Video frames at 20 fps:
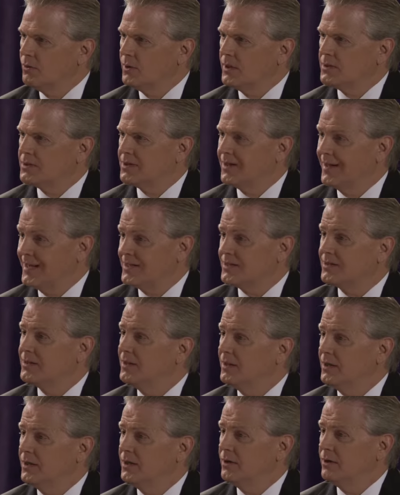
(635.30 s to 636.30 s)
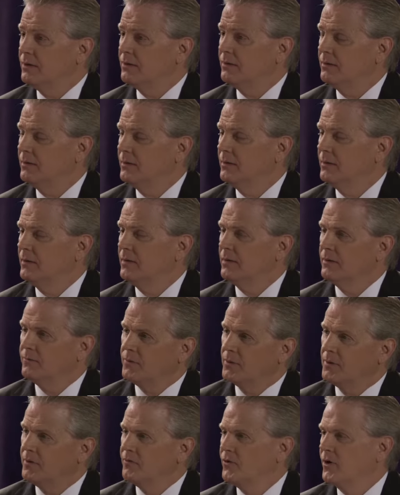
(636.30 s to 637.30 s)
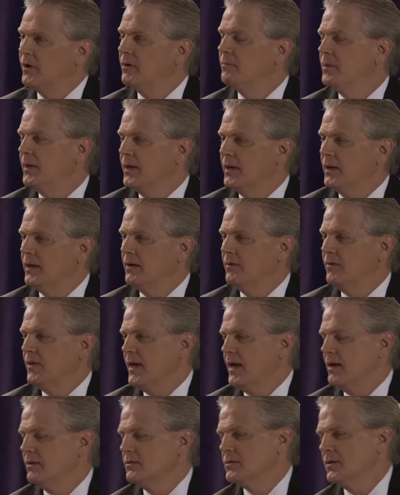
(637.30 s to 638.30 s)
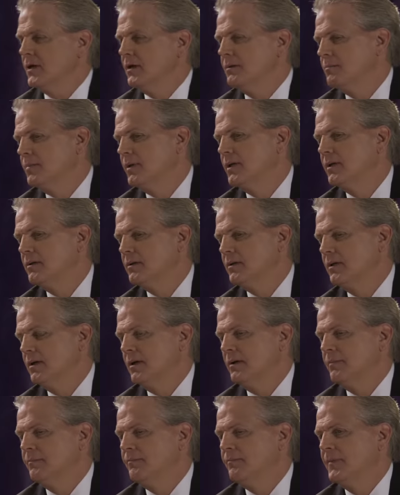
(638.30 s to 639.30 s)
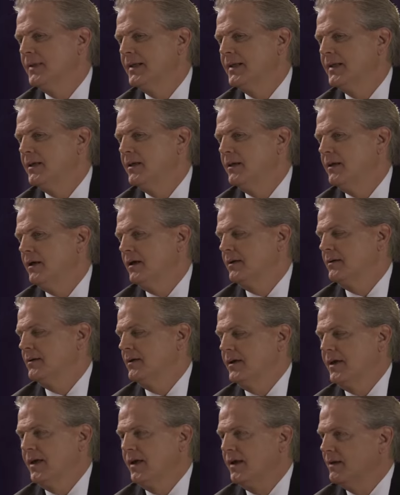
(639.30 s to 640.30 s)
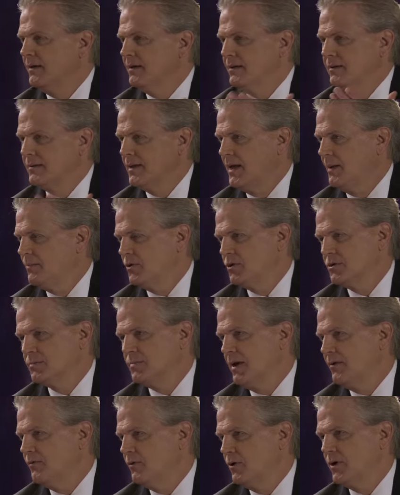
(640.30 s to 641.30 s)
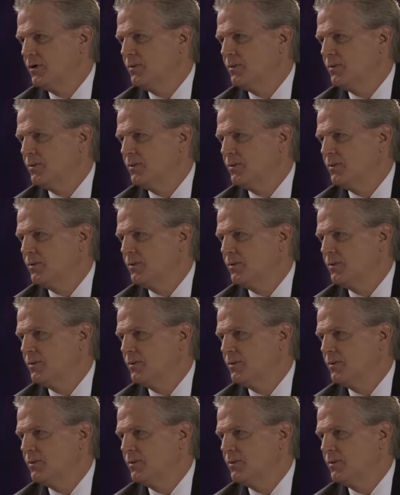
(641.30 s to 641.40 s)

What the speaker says: it's less than a year from the very beginning of the outset, but again, time goes by very